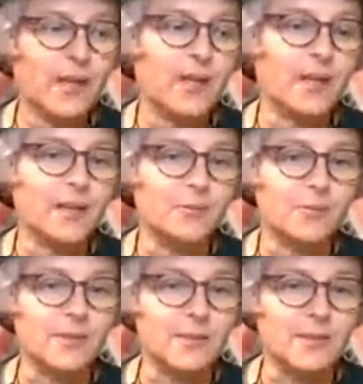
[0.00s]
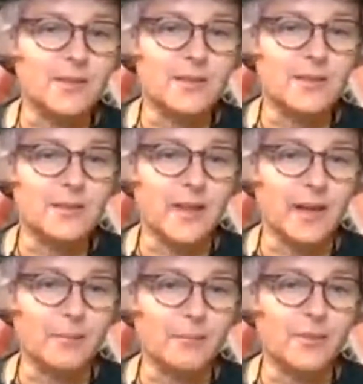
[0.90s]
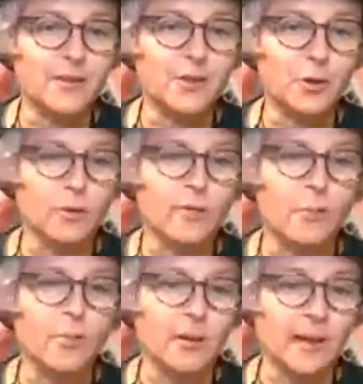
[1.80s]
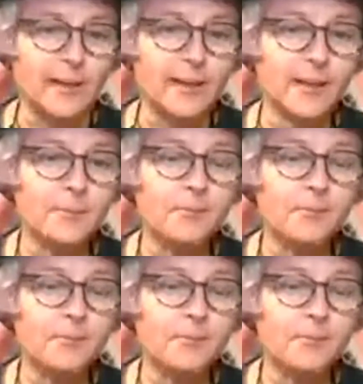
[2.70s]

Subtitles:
And it was named Year of the Plague.